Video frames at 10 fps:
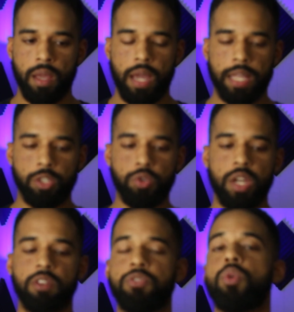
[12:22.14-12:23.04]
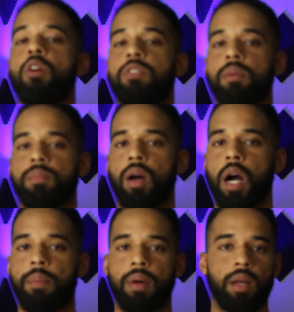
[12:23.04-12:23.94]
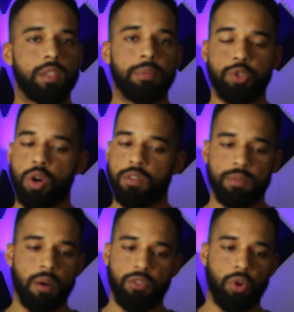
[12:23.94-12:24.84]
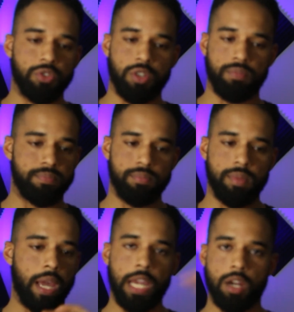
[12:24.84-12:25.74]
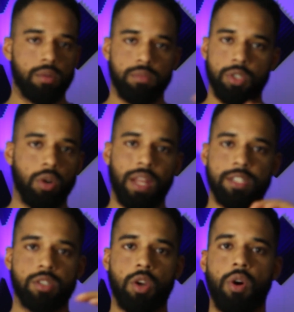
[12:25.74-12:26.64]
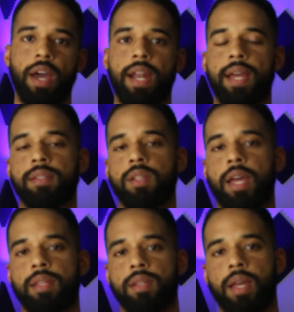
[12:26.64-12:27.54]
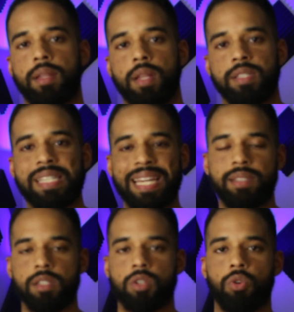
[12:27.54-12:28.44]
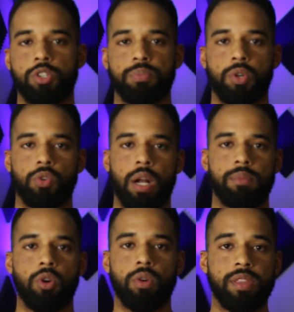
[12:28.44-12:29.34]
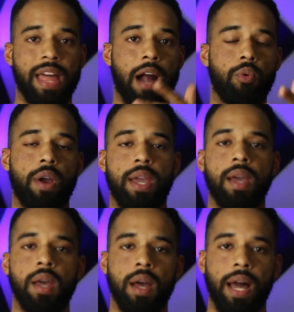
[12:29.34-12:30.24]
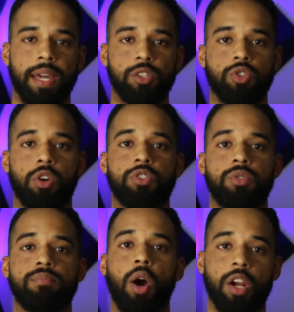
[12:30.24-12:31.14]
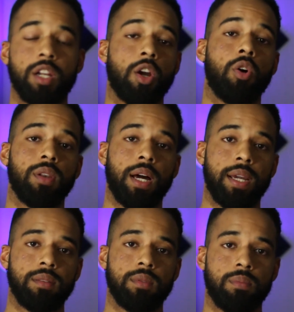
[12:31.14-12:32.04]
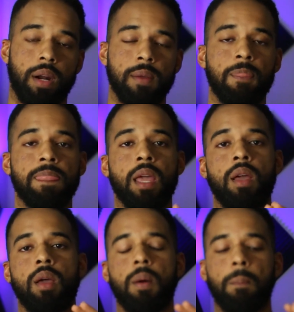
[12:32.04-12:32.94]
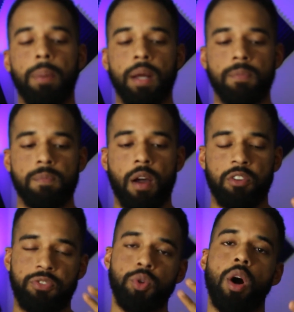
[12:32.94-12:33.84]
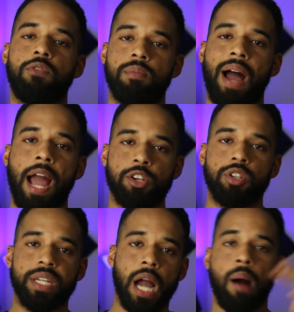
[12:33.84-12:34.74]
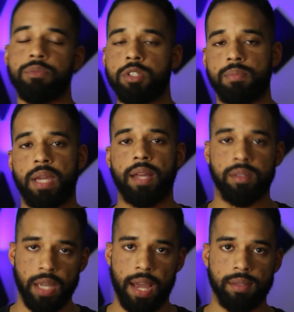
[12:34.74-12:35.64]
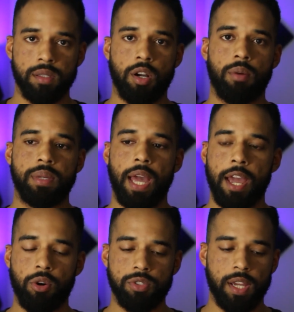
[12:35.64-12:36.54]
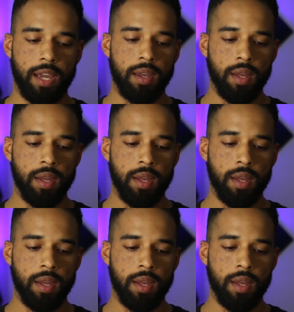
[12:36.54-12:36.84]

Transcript: and you get a few of them. The majority of them, of course, are here. Let's go ahead and let's get this coaching program going. That way, I can start marketing online, right? But a few of them actually come to me at the end and tell me, "Hey, Jose,